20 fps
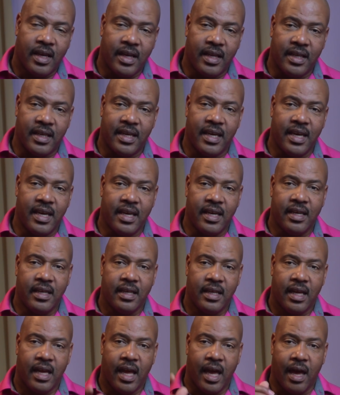And
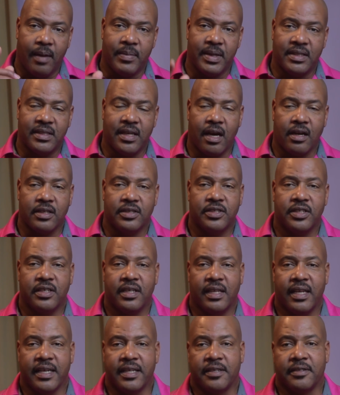again, I'll be talking to
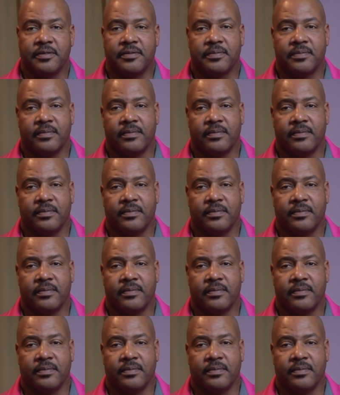you later.